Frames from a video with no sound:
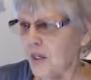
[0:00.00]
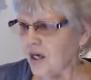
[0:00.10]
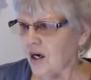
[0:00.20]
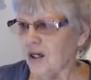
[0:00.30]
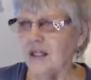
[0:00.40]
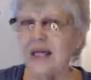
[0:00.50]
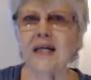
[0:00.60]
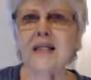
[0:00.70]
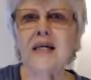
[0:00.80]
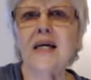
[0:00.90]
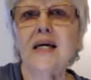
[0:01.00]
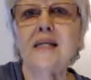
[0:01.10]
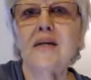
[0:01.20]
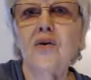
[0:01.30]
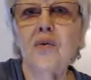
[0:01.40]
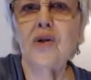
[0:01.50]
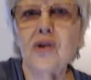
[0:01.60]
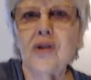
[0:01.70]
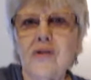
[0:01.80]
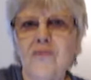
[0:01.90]
online that has any
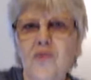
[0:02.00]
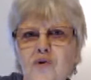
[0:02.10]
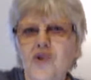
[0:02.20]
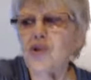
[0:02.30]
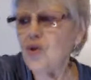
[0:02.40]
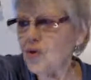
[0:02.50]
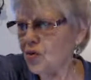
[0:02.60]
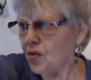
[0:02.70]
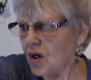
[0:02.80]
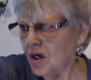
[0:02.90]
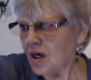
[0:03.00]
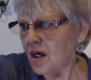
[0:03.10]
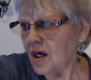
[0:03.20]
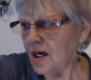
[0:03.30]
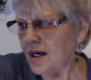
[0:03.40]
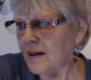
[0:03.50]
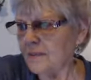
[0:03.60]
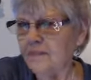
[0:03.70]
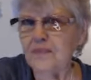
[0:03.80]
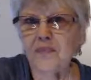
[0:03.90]
questions. If you do,
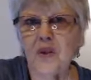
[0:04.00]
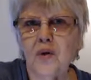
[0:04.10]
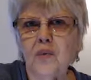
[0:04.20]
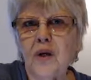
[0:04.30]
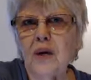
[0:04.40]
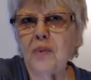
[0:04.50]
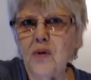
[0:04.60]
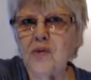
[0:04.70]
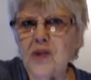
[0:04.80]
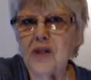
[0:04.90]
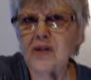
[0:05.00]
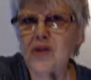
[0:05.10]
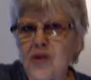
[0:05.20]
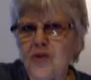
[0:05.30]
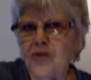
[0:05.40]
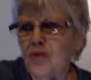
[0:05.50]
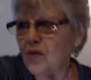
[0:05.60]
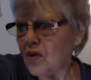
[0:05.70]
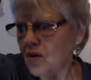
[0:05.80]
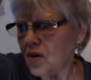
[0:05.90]
um, when I post this to
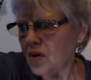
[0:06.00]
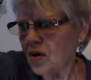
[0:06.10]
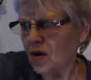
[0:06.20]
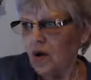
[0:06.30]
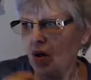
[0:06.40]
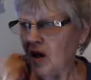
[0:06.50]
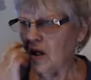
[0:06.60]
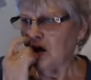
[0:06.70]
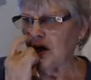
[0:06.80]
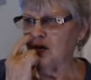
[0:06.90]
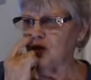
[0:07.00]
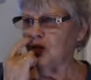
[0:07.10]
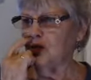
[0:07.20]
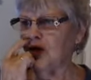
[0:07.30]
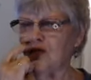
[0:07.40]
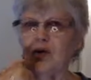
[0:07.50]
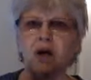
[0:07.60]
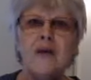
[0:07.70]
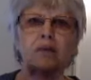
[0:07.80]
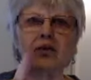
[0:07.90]
YouTube, whatever, I
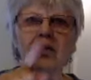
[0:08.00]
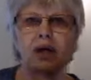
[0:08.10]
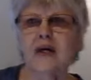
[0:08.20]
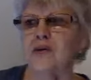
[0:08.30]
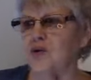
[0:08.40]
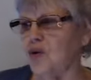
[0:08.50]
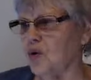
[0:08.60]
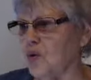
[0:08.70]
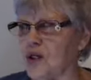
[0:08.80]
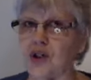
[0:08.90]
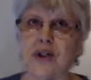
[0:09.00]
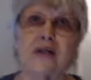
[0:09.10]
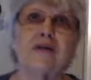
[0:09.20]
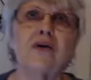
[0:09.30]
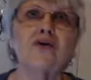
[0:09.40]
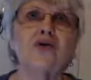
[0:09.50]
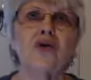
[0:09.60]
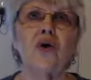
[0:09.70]
will answer your questions. So